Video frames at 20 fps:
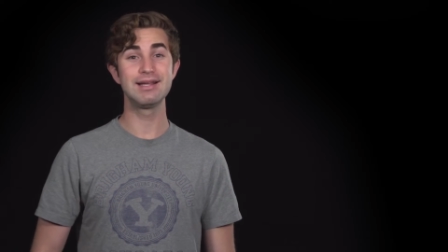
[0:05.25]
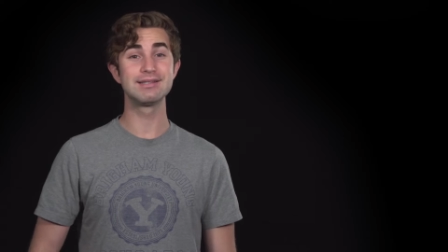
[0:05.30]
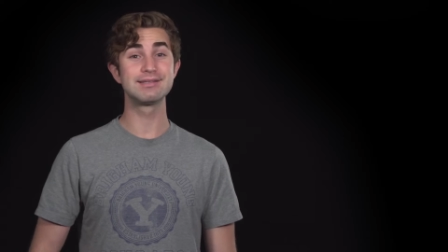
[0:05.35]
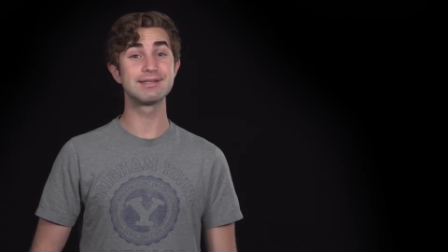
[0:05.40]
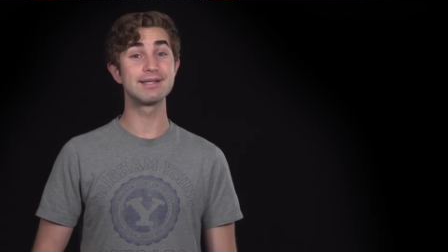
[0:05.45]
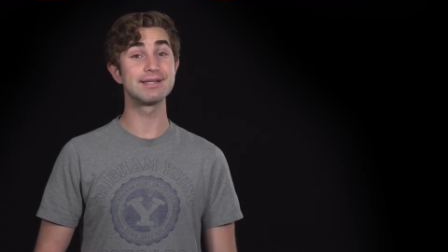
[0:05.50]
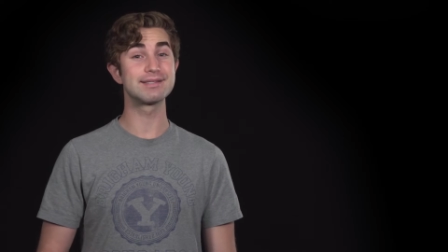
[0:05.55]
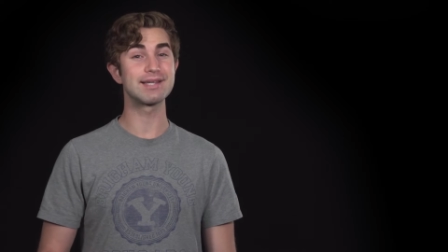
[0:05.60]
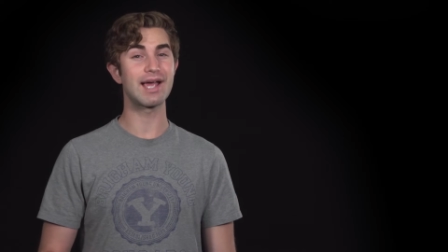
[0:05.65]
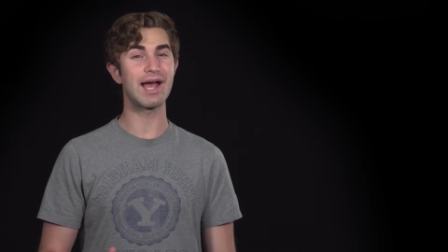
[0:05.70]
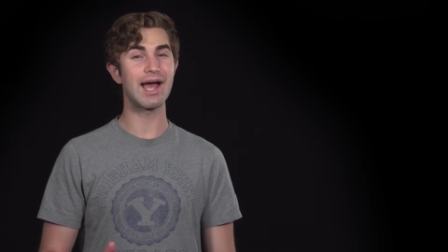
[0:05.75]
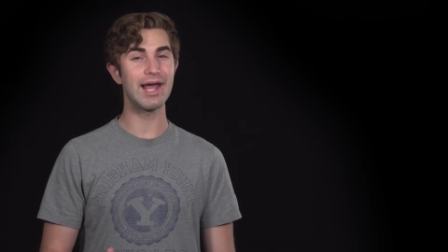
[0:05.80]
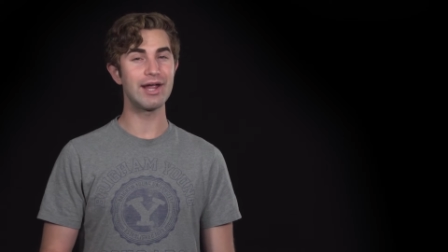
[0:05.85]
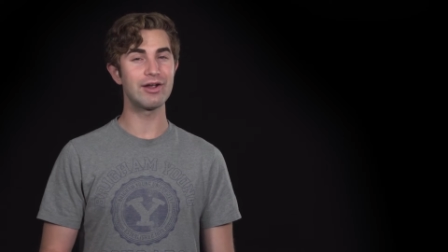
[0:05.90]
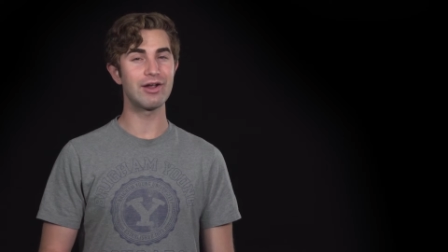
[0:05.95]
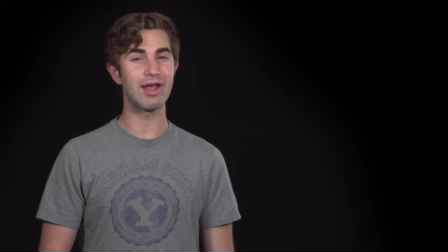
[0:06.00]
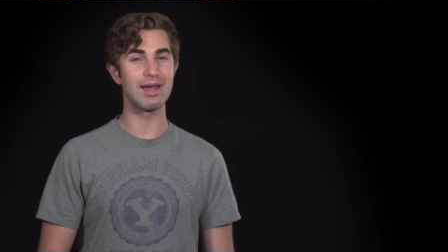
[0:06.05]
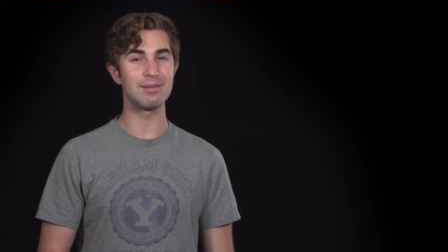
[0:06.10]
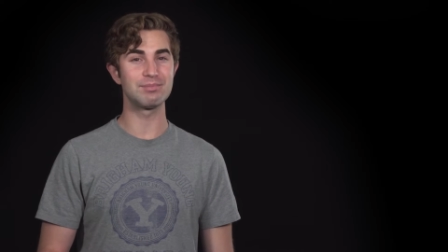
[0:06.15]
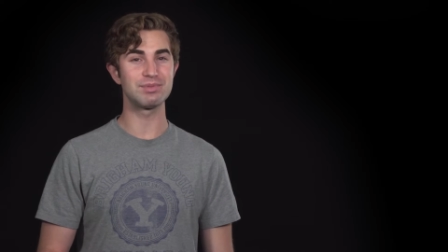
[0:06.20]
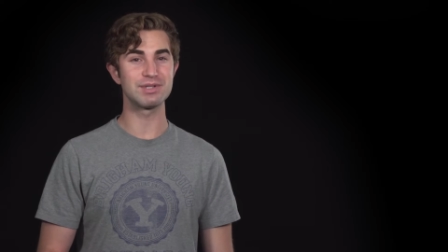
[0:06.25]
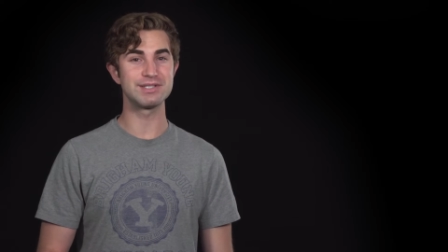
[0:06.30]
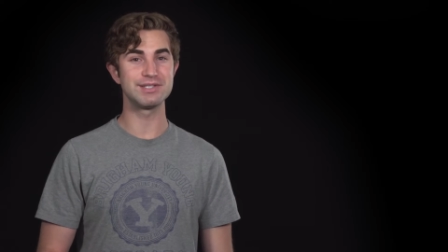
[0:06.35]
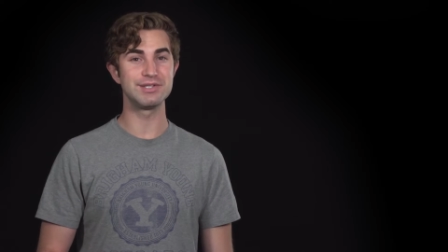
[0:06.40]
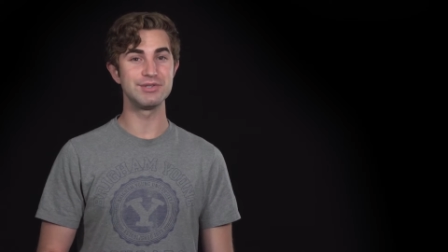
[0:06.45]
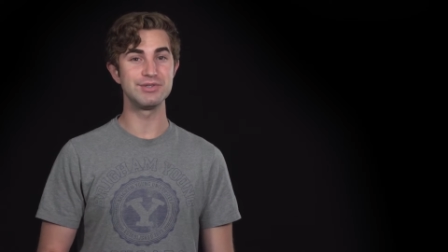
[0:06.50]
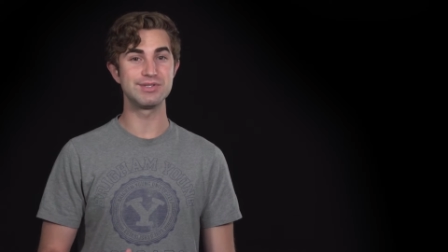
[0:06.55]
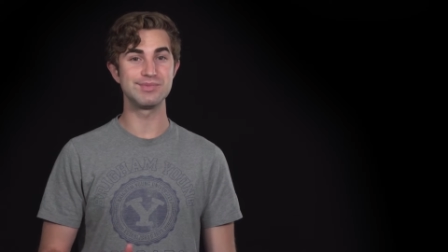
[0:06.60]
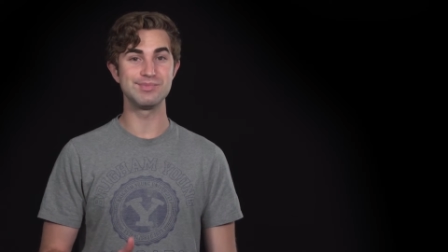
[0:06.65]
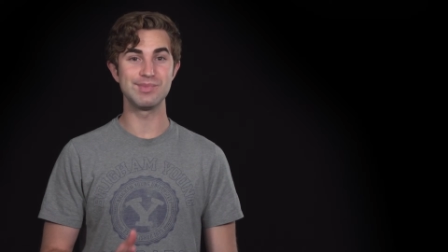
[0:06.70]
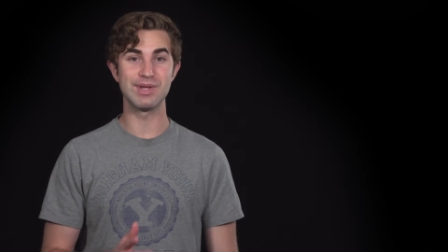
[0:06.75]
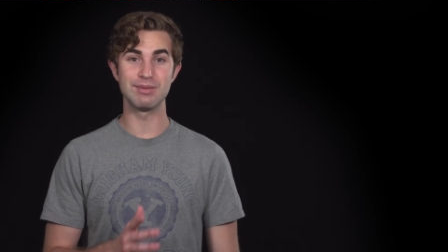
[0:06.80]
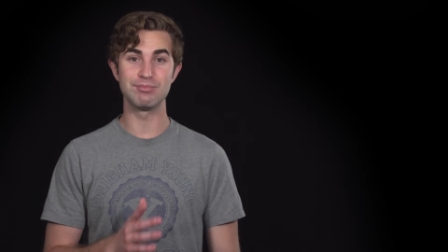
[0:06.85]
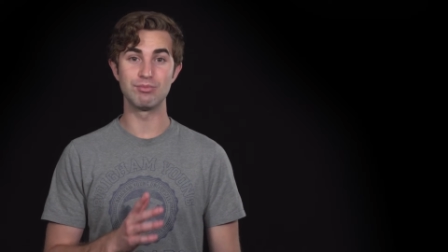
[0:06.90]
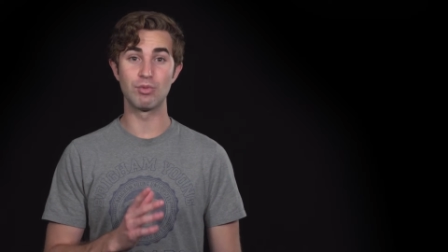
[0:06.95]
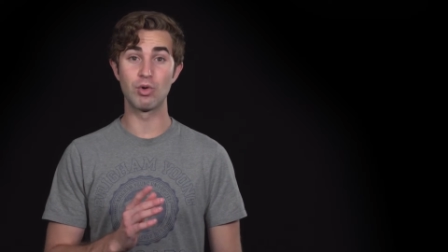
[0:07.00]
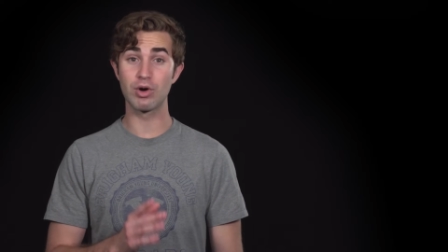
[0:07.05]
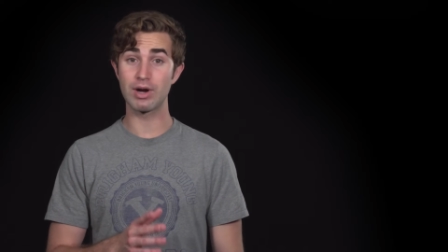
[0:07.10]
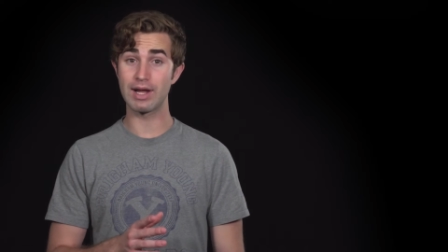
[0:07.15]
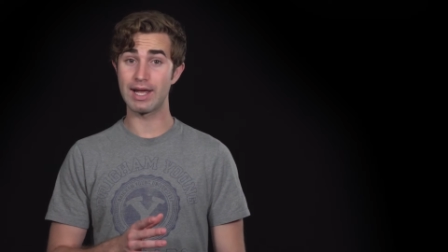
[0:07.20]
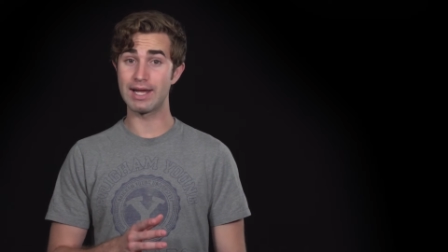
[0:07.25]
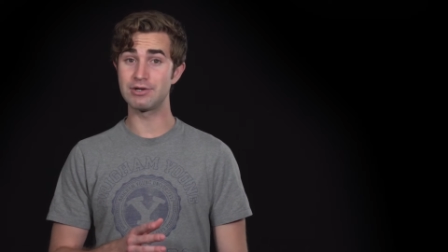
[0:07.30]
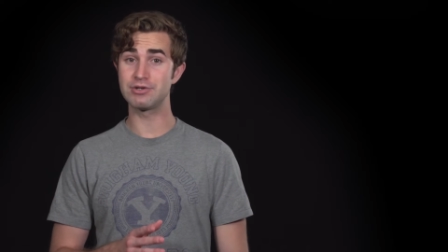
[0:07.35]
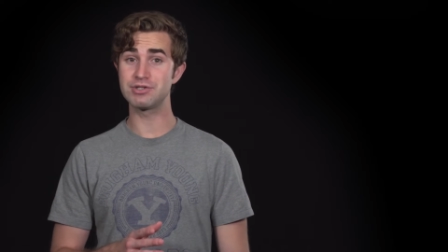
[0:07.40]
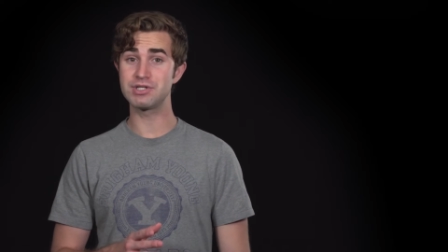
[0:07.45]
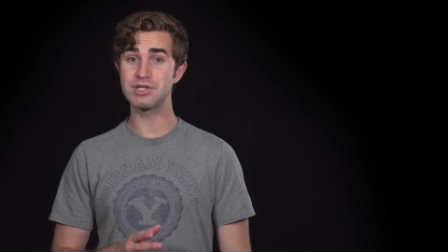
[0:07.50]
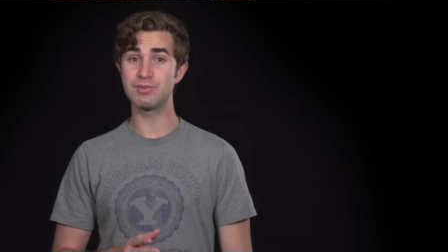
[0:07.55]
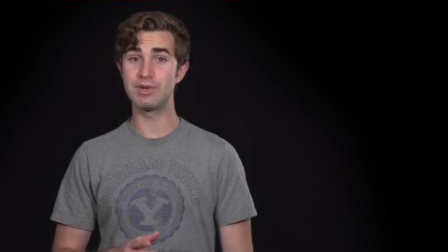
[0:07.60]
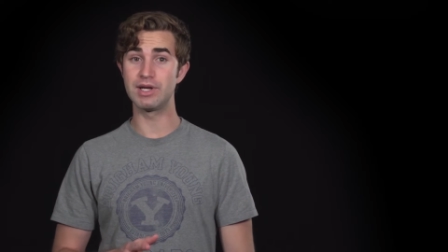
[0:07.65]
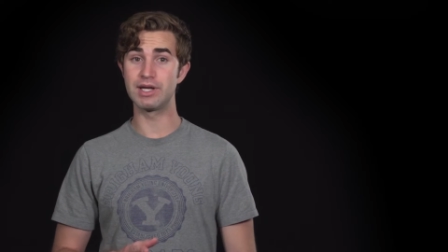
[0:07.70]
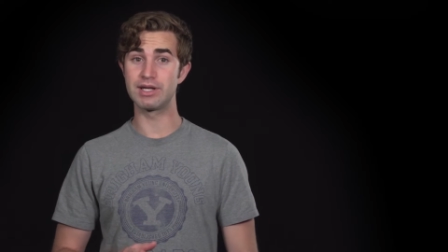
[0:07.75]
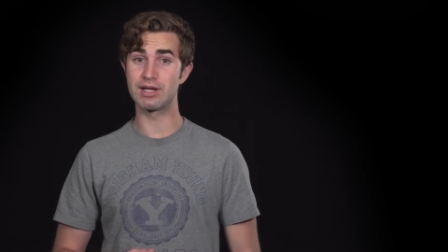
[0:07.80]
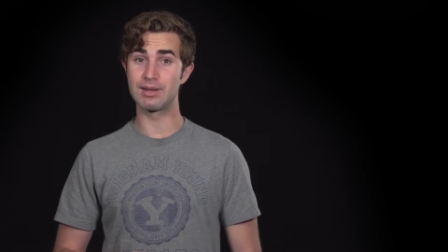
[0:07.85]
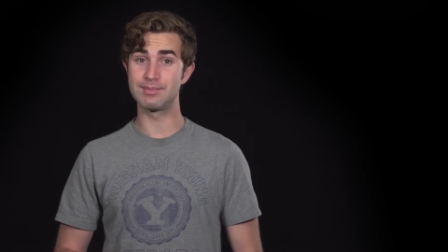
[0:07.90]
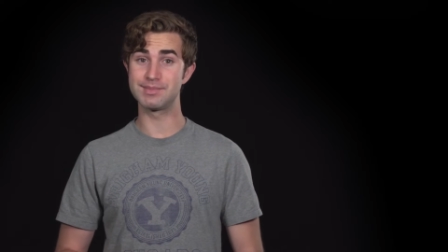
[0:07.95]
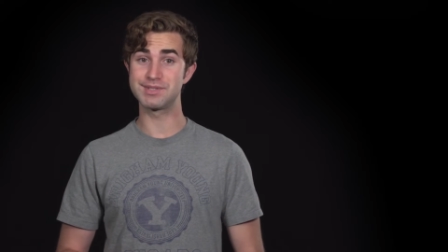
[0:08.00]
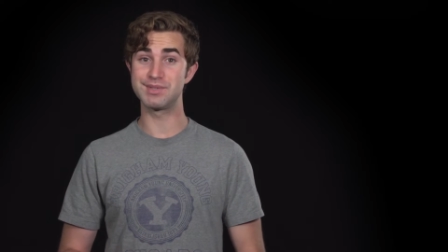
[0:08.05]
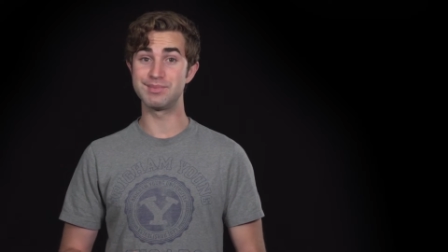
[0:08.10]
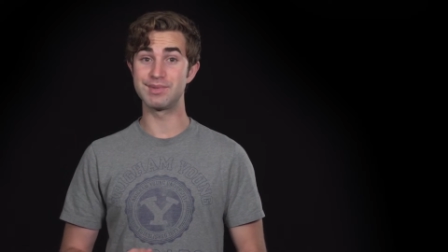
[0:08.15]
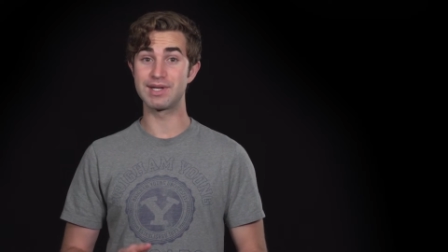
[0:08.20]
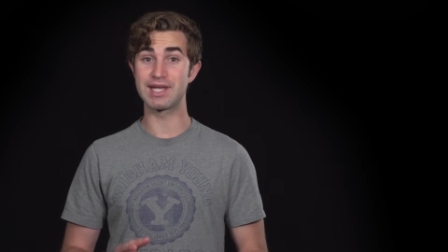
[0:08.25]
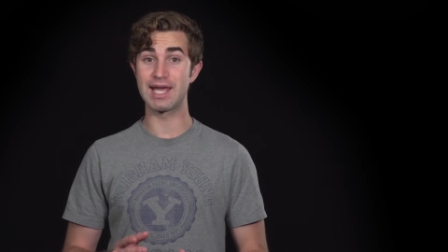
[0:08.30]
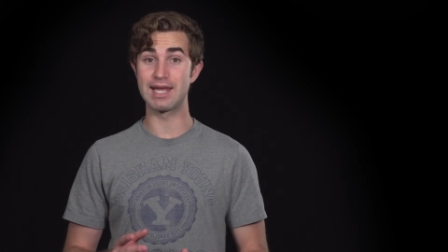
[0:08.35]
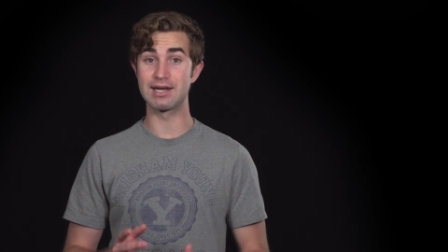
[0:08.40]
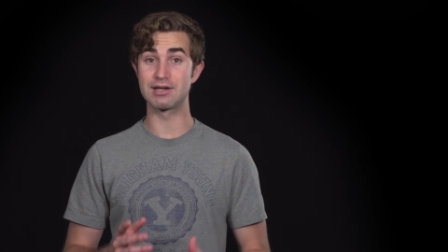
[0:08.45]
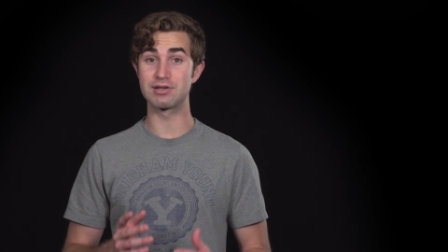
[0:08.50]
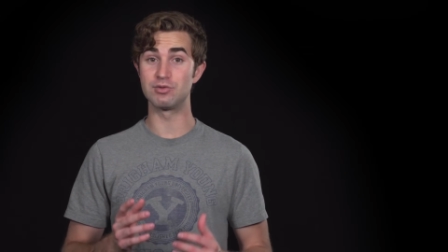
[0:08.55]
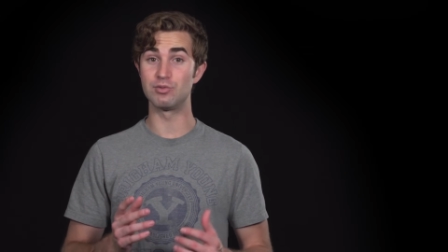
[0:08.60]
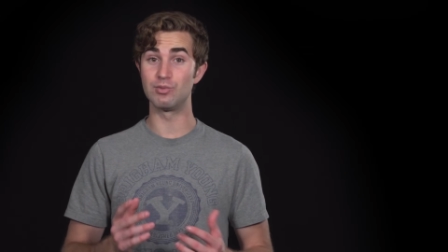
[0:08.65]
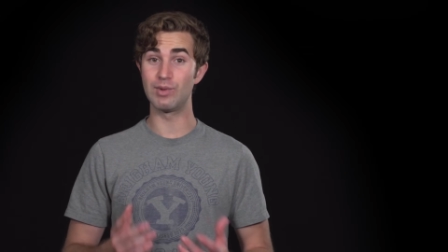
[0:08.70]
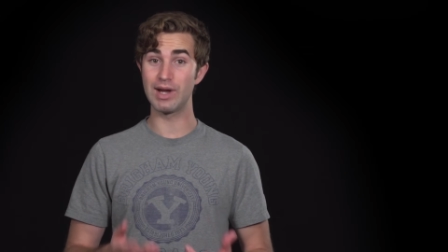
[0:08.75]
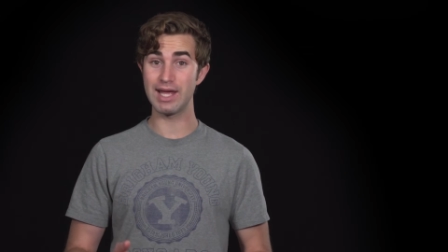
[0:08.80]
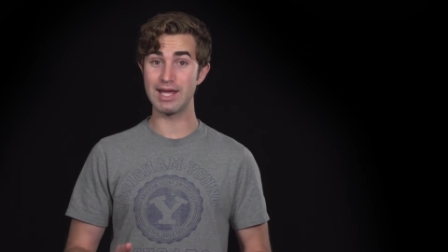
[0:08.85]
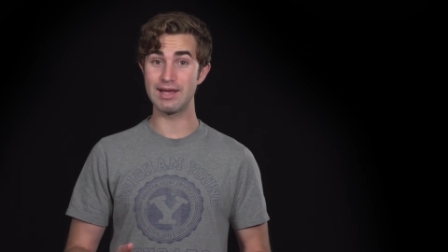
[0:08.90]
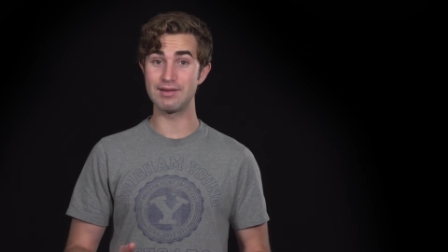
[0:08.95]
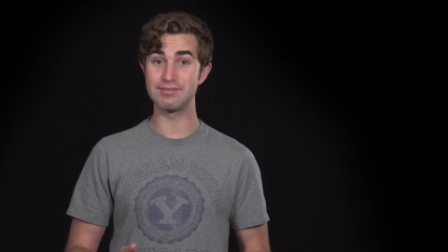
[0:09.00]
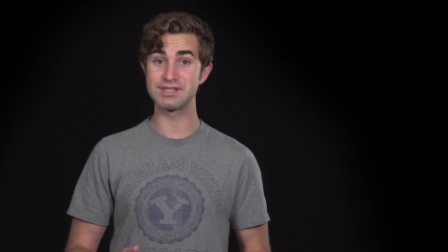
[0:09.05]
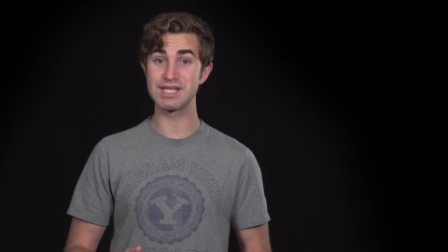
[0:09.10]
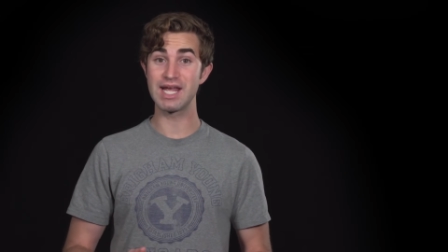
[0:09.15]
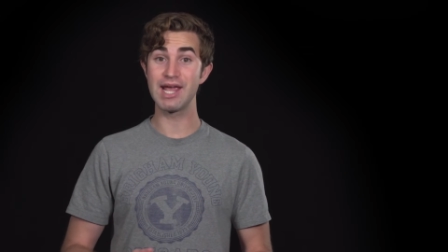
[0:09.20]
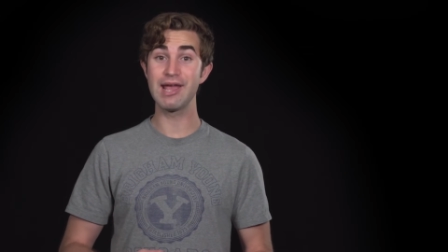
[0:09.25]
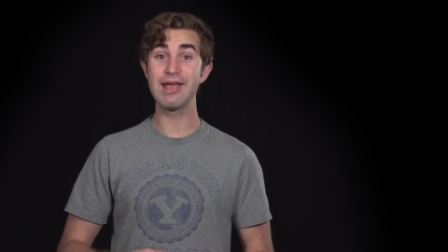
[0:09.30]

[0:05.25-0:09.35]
Since higher amplitudes mean more energy when it comes to mechanical waves,